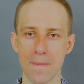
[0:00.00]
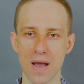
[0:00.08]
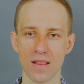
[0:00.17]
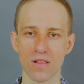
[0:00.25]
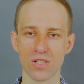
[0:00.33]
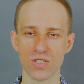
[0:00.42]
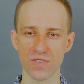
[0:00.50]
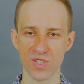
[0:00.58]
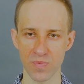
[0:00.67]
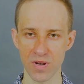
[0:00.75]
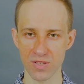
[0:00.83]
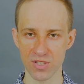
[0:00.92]
A lot of
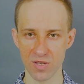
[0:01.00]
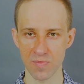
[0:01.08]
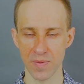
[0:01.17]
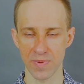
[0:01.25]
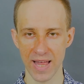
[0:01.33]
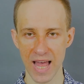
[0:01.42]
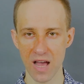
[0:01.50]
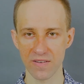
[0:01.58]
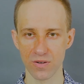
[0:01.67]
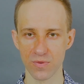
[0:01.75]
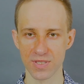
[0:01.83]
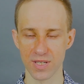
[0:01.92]
experiences that people have
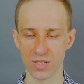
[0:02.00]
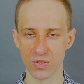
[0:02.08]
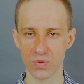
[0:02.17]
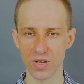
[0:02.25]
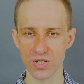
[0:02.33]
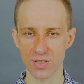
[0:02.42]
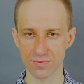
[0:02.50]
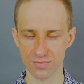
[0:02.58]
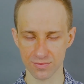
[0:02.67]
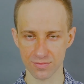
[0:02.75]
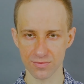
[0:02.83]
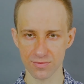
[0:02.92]
with intuition.
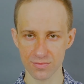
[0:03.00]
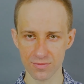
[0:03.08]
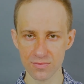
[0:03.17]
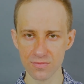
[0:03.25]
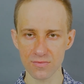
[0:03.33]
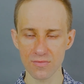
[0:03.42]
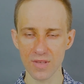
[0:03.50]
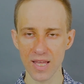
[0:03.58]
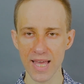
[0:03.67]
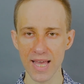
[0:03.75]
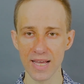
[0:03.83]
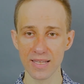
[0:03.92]

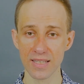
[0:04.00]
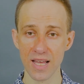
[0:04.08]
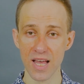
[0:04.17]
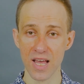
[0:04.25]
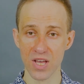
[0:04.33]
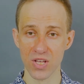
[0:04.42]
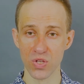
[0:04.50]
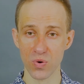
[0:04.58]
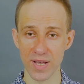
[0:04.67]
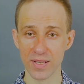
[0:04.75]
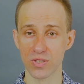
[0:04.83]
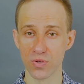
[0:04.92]
And,
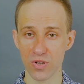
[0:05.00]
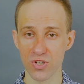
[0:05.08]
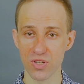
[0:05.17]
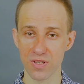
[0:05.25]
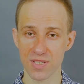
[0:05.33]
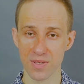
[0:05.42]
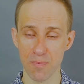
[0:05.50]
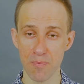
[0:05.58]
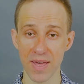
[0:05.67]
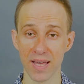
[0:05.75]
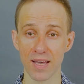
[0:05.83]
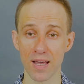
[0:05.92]
intuition is a
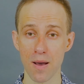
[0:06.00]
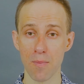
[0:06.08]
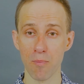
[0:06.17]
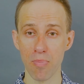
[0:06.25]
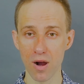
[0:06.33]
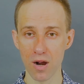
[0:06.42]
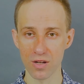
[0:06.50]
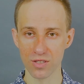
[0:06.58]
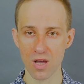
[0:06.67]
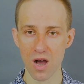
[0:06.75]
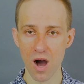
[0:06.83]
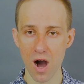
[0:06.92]
big
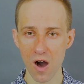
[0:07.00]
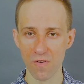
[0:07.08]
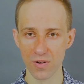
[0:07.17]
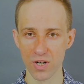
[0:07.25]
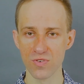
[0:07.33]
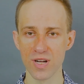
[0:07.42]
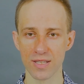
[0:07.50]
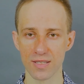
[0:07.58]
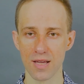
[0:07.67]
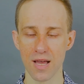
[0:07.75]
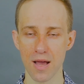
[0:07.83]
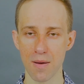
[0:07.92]
part of
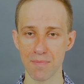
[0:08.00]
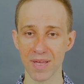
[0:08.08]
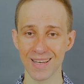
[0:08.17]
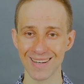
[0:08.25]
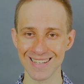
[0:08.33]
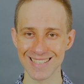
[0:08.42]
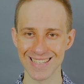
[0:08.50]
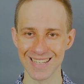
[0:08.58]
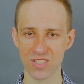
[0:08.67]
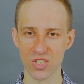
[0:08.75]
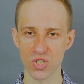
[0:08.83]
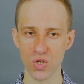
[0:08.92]
grit because
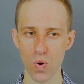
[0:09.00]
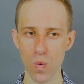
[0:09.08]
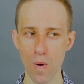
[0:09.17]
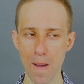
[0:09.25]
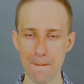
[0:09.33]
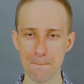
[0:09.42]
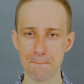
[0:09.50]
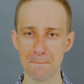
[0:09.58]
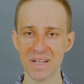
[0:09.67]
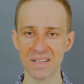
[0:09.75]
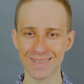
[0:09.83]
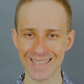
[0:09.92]
it's so
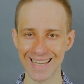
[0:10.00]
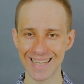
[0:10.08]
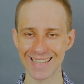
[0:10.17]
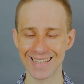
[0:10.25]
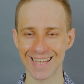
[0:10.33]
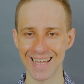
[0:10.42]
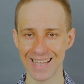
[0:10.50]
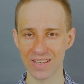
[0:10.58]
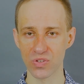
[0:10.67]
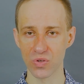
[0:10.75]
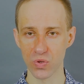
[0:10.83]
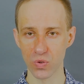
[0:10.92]
built
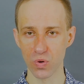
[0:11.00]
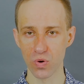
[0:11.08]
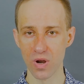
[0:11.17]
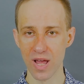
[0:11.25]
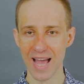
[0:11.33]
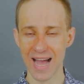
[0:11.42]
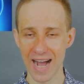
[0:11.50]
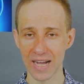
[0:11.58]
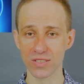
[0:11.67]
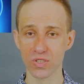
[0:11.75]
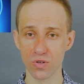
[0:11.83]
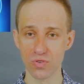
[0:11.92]
into your
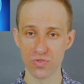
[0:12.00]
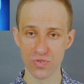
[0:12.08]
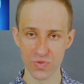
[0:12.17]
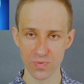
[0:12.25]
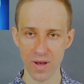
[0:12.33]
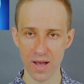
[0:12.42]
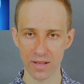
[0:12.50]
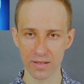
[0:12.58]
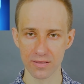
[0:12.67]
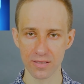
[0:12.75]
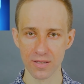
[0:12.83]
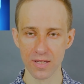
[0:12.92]
unconscious
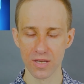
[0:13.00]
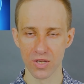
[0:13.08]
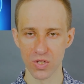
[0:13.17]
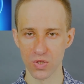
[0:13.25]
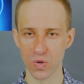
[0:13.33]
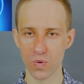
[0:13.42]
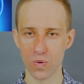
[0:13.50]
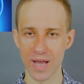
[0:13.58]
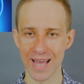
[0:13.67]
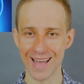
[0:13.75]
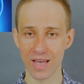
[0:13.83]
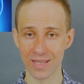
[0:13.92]
mind,
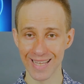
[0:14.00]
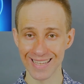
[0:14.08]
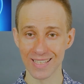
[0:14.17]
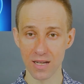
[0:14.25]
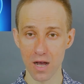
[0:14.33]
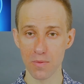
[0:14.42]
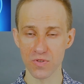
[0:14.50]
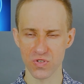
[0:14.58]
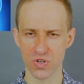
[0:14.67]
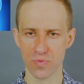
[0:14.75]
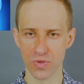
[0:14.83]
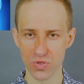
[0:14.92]
and it comes
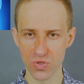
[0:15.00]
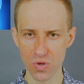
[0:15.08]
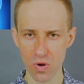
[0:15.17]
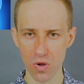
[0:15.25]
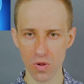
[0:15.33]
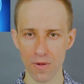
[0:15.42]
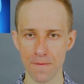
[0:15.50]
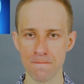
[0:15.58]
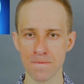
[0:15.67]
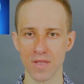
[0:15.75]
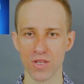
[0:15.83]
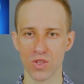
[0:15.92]
from your soul.
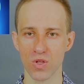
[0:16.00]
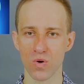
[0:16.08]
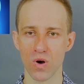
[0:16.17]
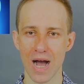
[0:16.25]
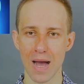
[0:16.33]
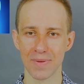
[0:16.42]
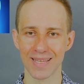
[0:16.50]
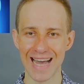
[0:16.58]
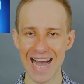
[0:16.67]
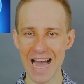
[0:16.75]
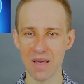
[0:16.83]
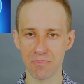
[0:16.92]

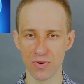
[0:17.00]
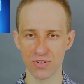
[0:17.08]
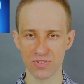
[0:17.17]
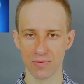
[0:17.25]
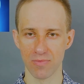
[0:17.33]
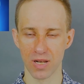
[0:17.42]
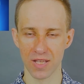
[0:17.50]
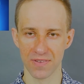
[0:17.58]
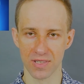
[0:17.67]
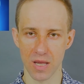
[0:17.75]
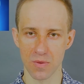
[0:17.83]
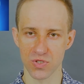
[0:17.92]
I personally believe
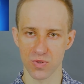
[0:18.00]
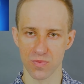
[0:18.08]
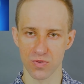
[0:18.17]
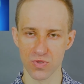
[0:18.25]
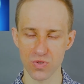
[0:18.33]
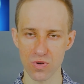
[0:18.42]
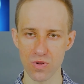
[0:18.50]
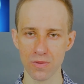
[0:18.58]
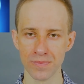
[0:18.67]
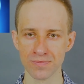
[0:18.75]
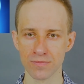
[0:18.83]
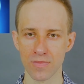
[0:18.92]
it comes from your
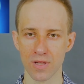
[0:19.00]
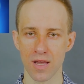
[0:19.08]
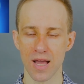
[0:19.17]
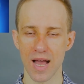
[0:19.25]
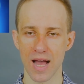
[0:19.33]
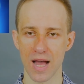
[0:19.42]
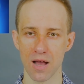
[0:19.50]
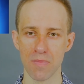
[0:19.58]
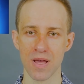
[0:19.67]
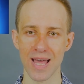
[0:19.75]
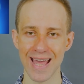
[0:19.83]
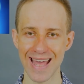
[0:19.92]
soul,
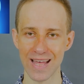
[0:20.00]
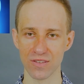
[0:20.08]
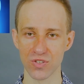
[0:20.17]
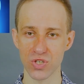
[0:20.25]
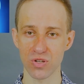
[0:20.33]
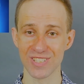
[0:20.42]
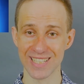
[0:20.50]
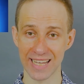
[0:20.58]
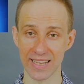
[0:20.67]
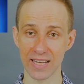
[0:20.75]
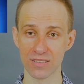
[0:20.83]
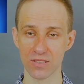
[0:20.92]
and the soul is
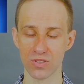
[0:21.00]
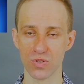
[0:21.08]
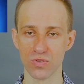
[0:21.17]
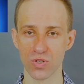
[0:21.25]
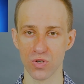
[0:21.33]
connected to the